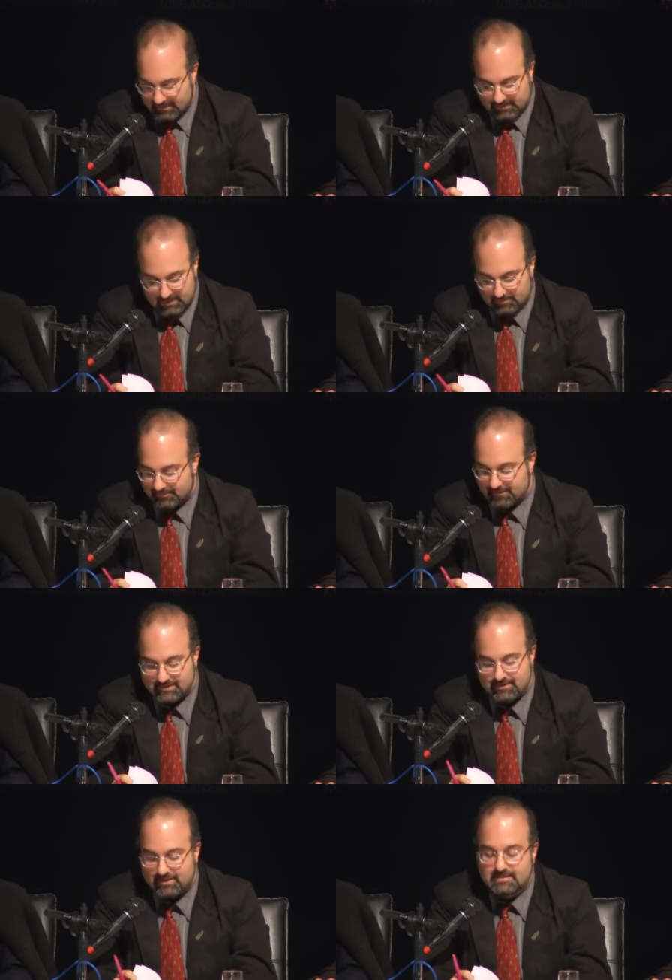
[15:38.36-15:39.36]
The
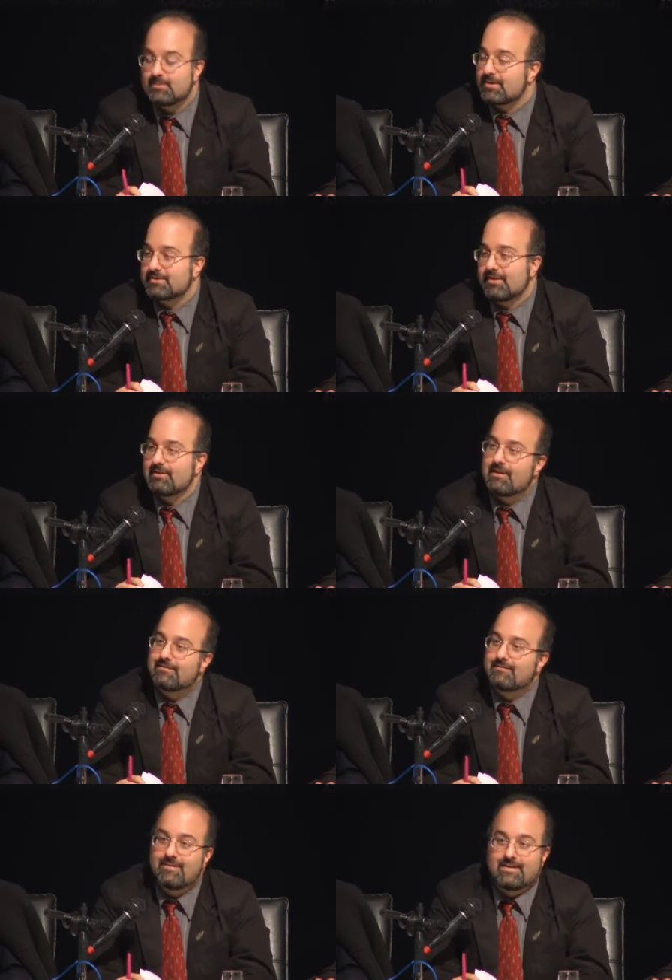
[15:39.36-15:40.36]
professor is, mashallah,
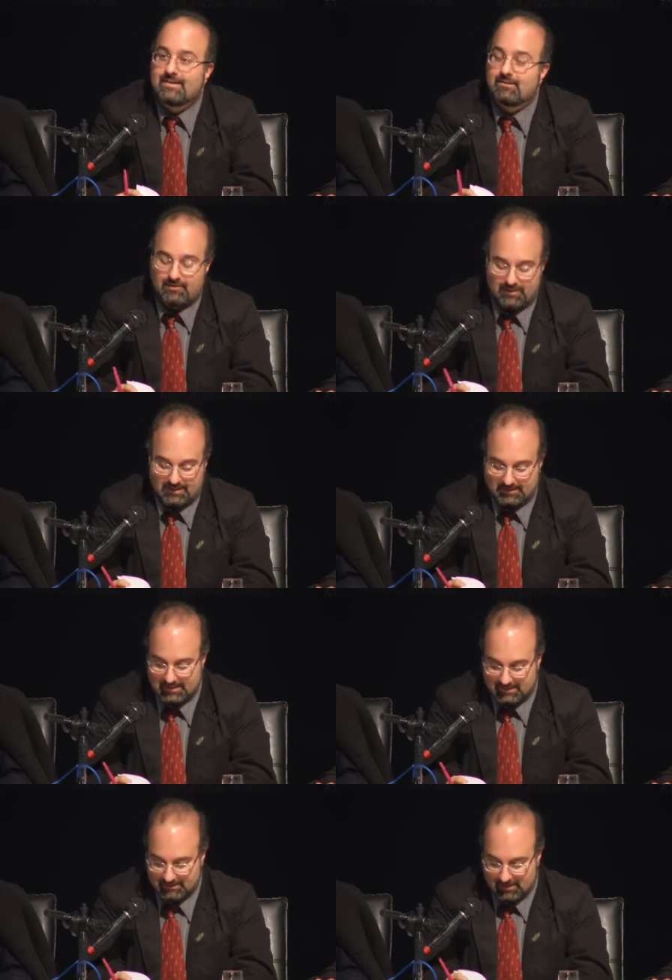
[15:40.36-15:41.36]
very learned,
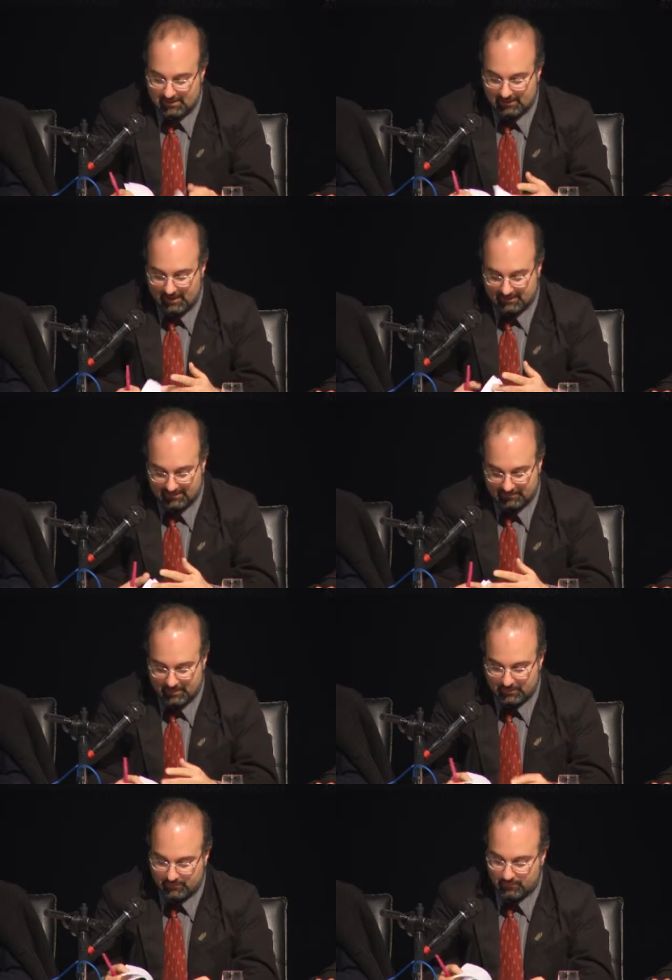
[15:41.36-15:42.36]
and he's got lots of
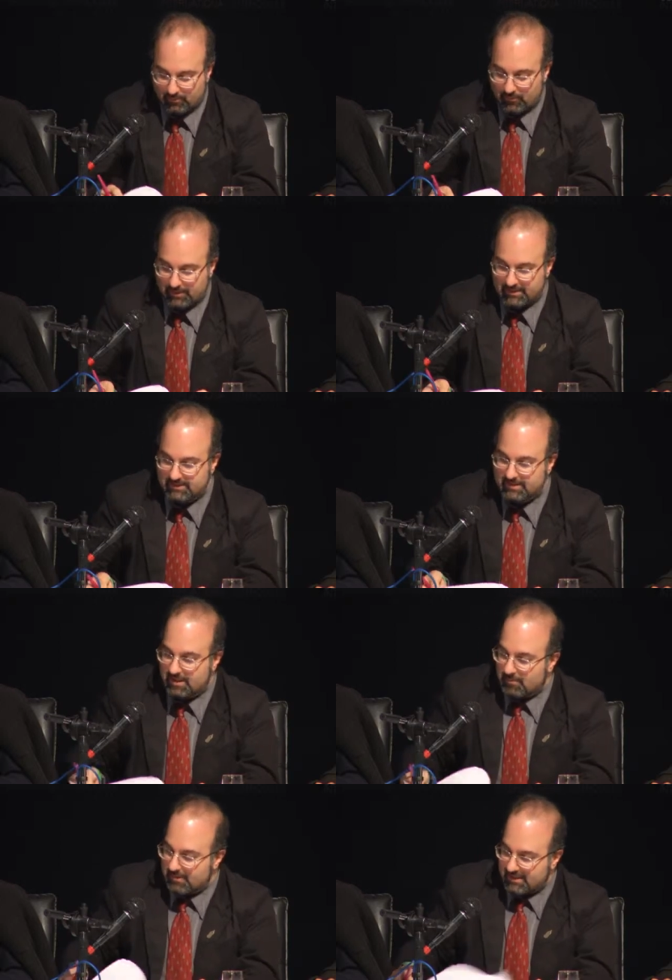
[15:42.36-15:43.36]
beautiful points,
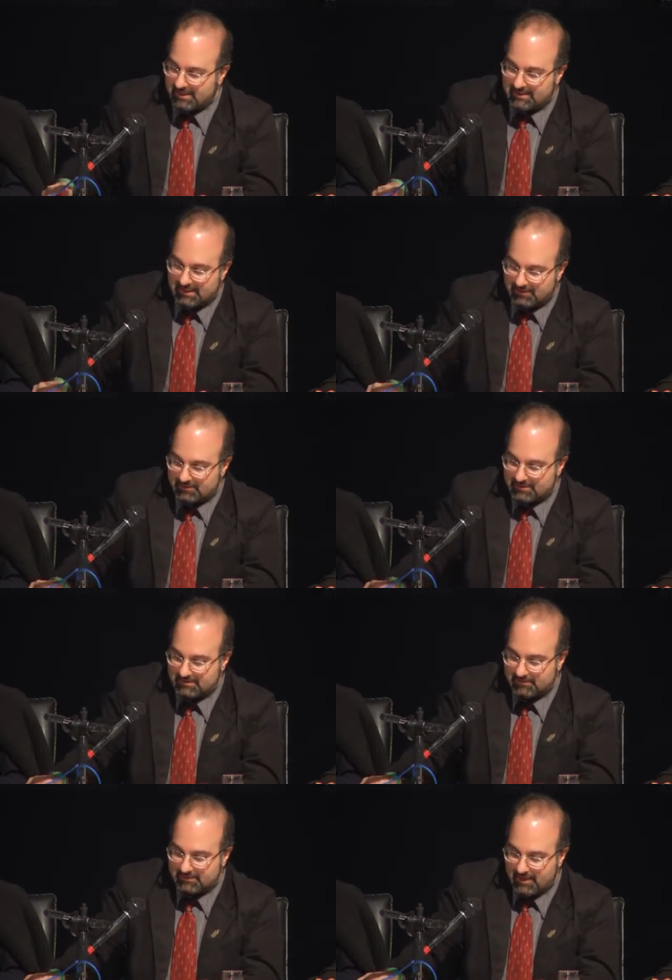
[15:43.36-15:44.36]
but in the
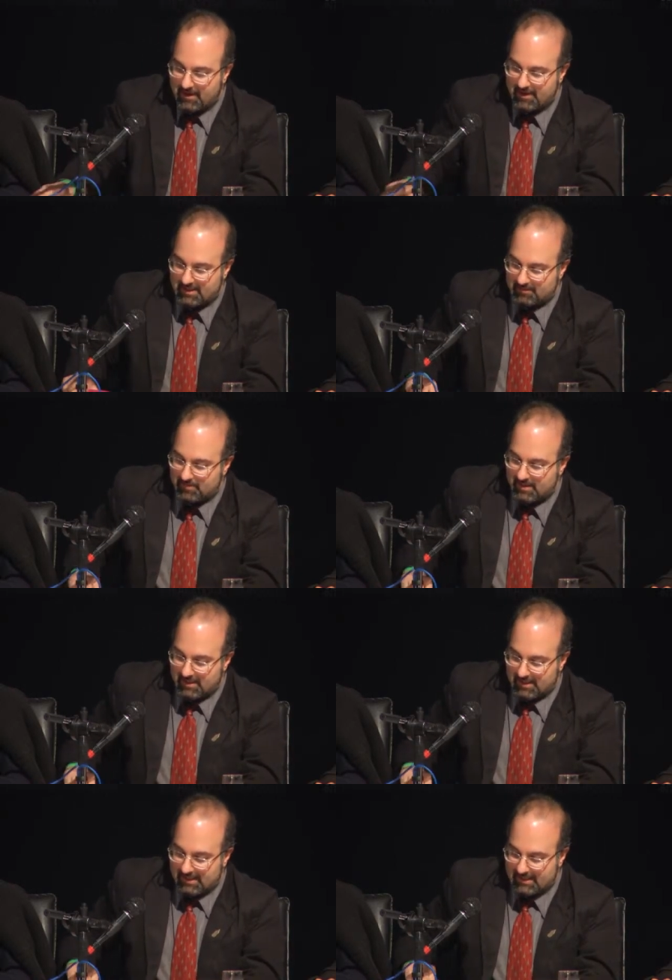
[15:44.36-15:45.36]
interest of time,
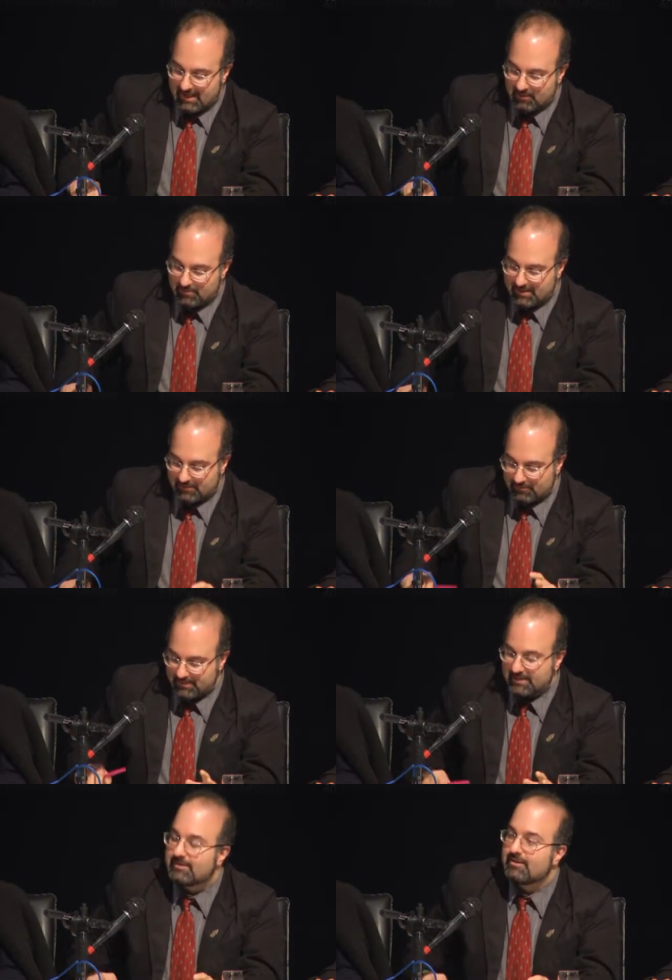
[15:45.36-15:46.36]
allow me to
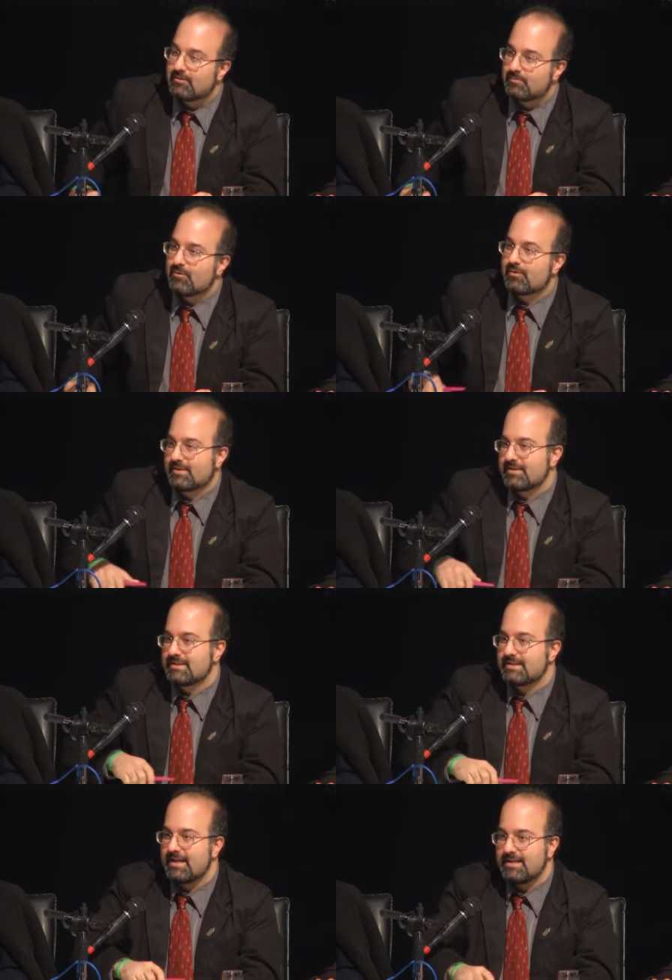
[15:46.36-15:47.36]
be a little more
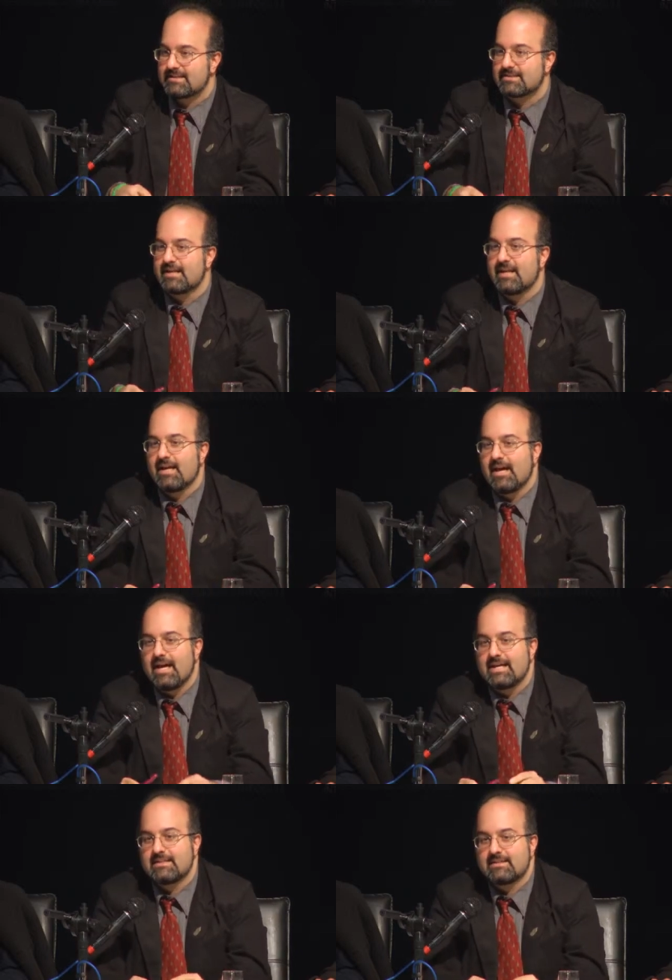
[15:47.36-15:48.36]
concise
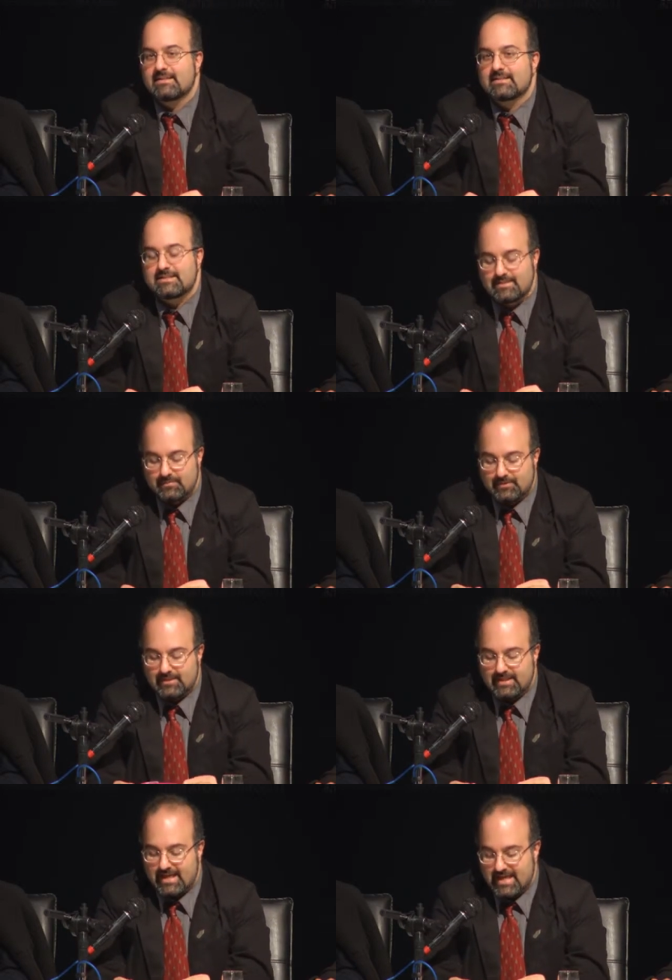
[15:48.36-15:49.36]
and
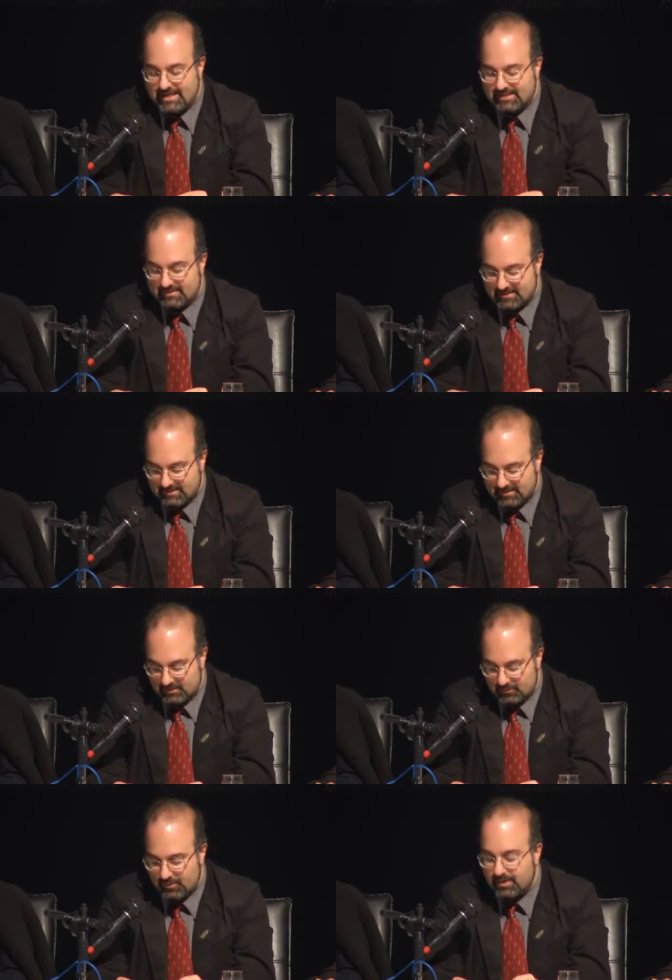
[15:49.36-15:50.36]
simply end
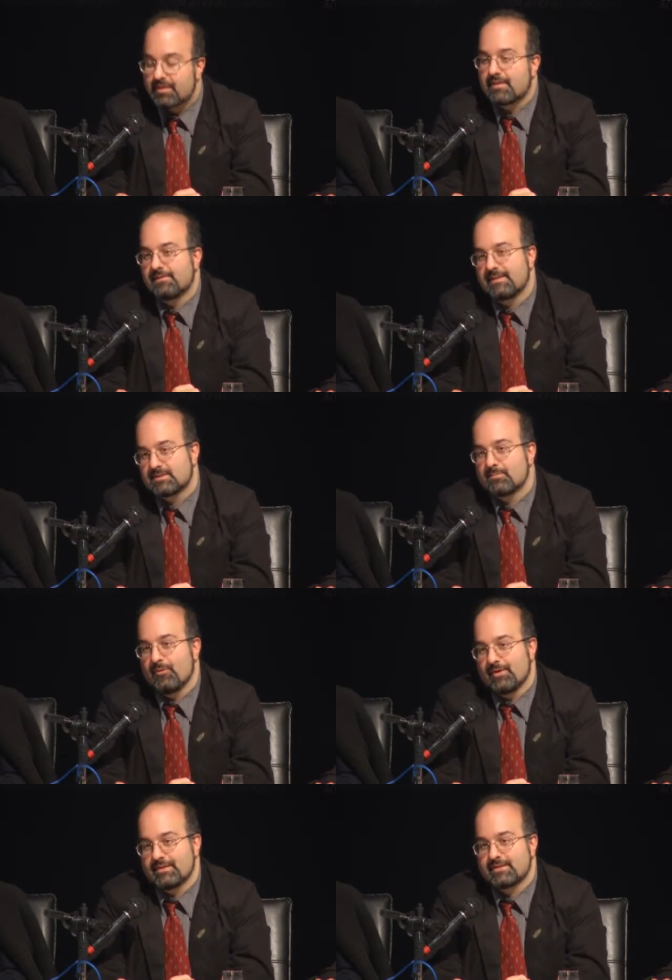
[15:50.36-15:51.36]
with this
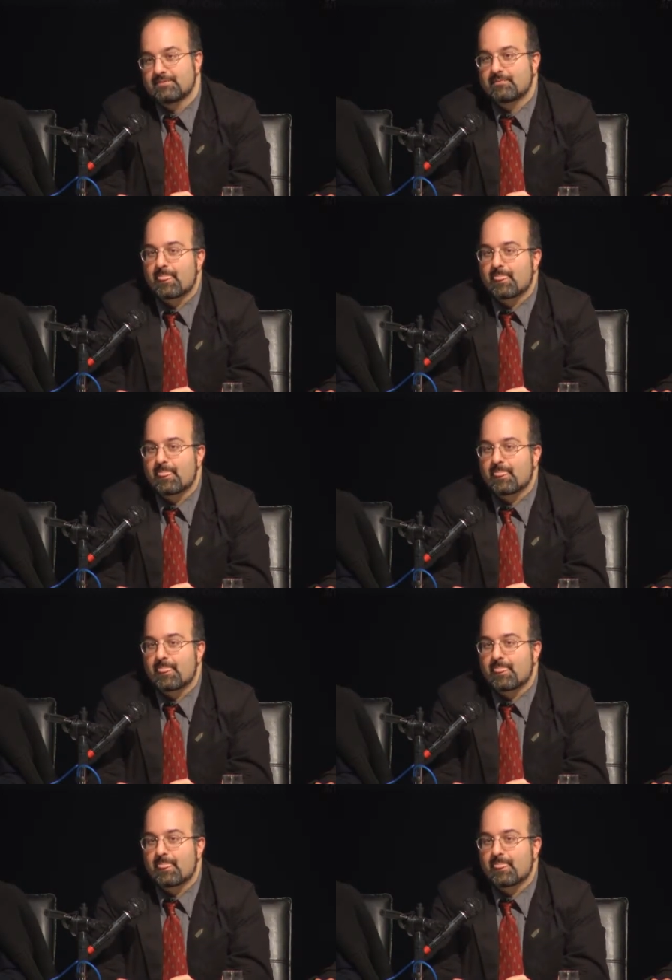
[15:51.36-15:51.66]
point.